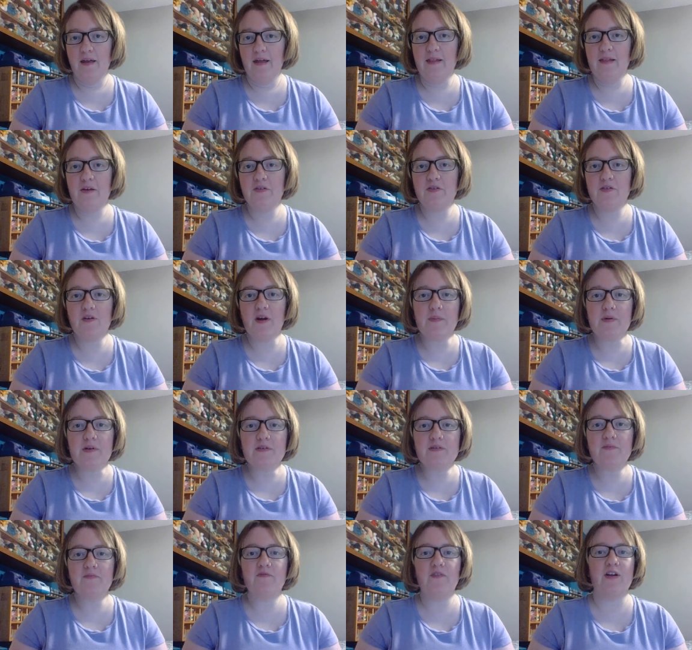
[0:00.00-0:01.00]
Hello
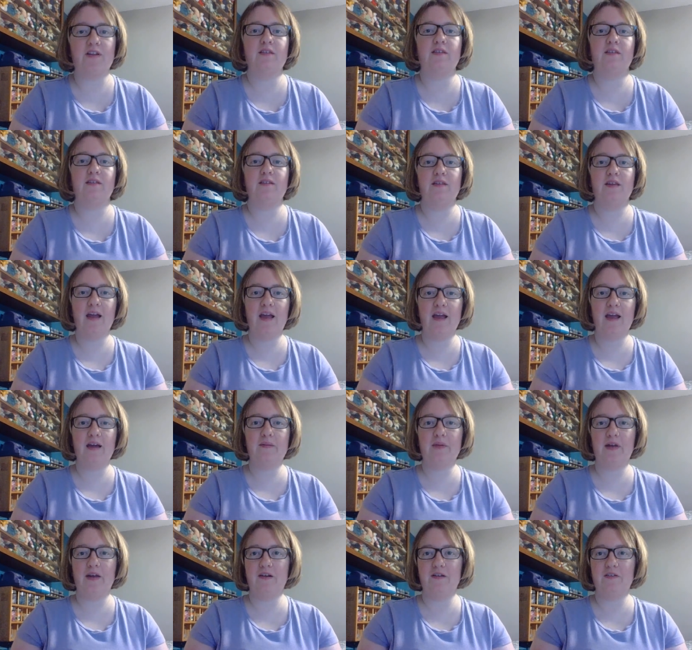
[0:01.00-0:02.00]
Scrappers and friends, today
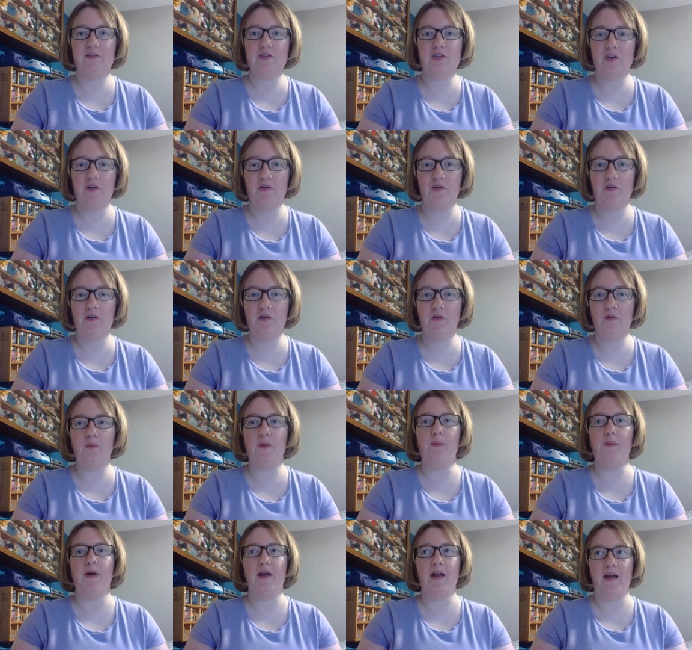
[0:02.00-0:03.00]
I'm here to show you
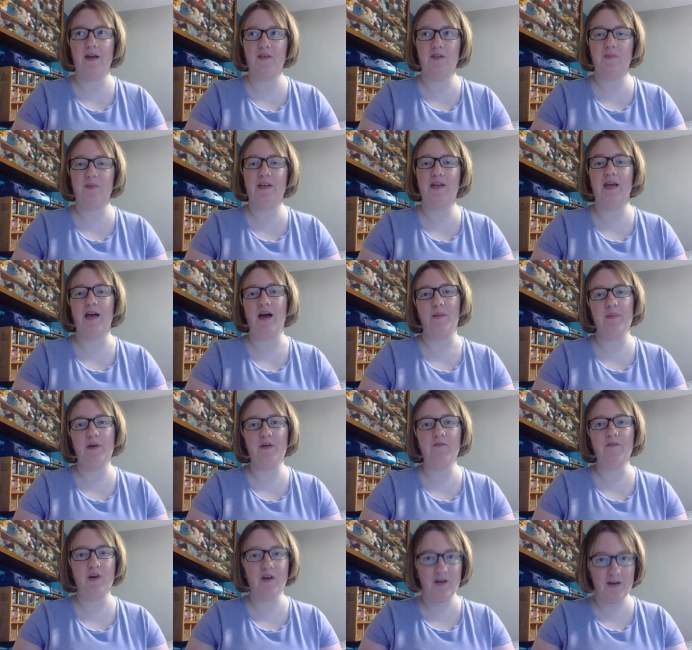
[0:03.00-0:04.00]
what my husband got
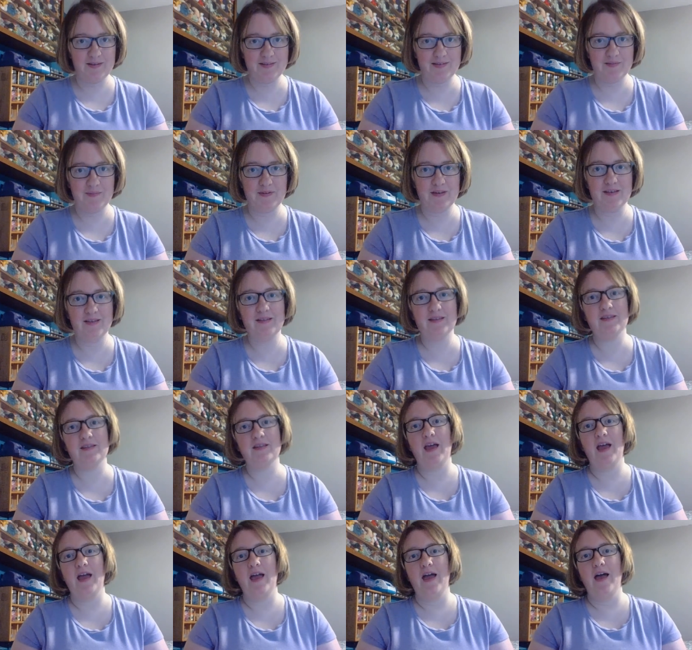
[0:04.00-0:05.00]
me for Christmas.
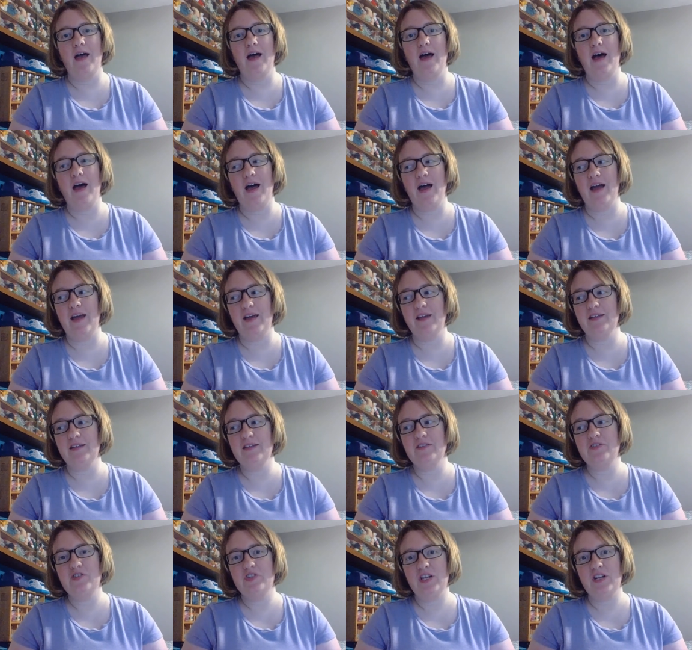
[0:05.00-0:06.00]
I
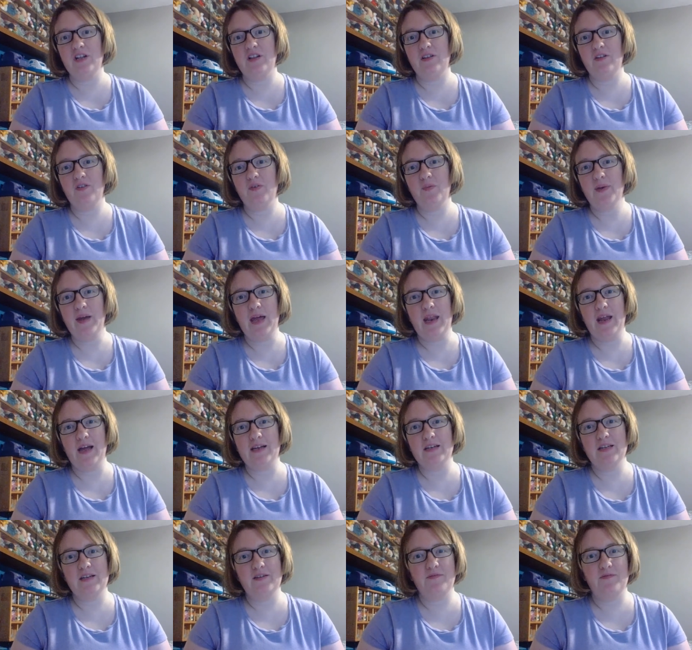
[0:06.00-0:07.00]
did cheat a little bit and
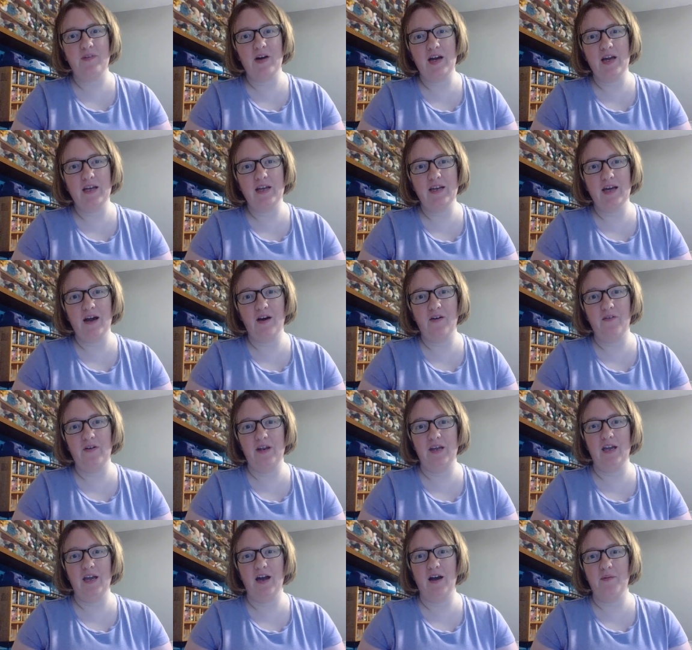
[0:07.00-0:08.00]
I did find out what
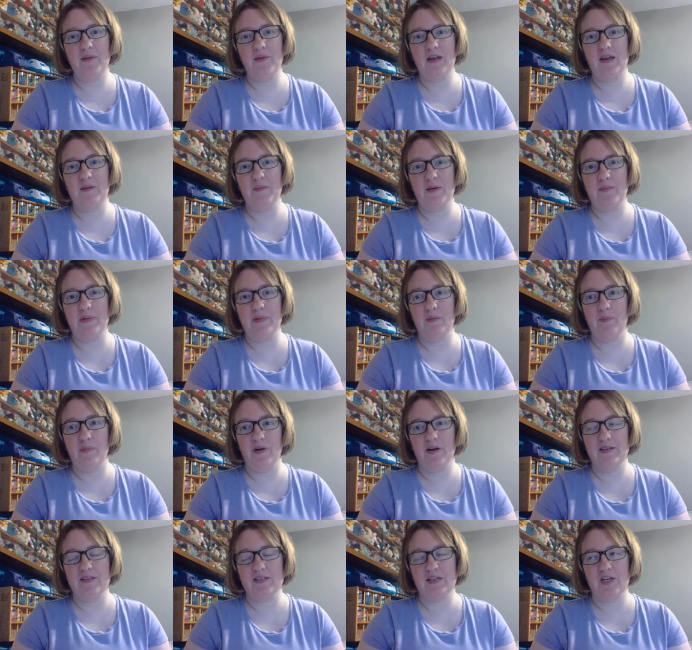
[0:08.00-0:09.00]
he got me, my big
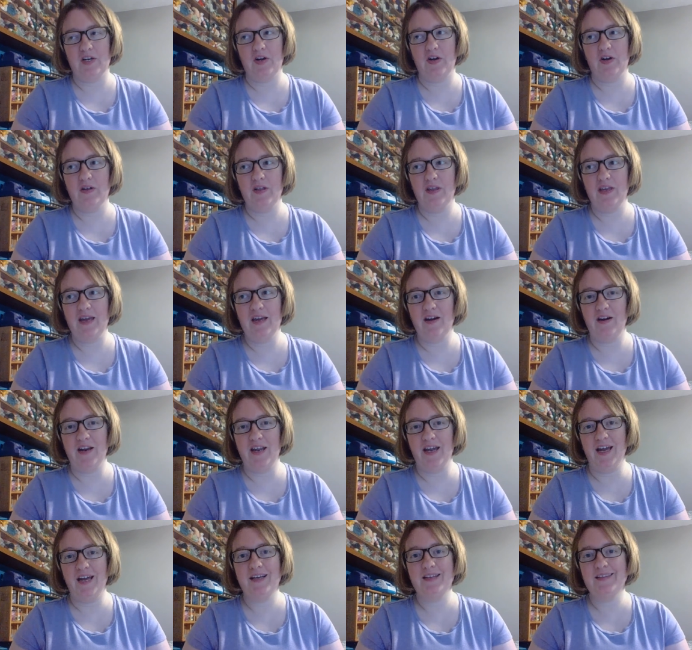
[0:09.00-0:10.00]
present, early
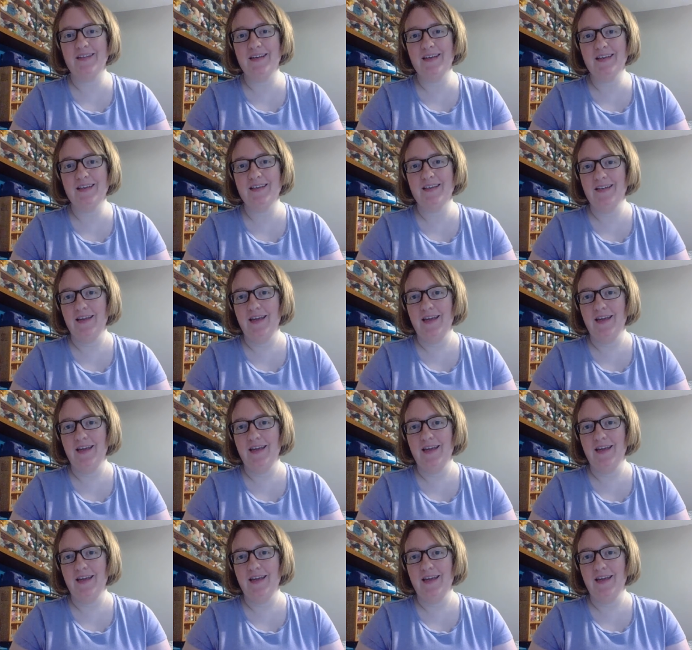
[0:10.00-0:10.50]
on accident.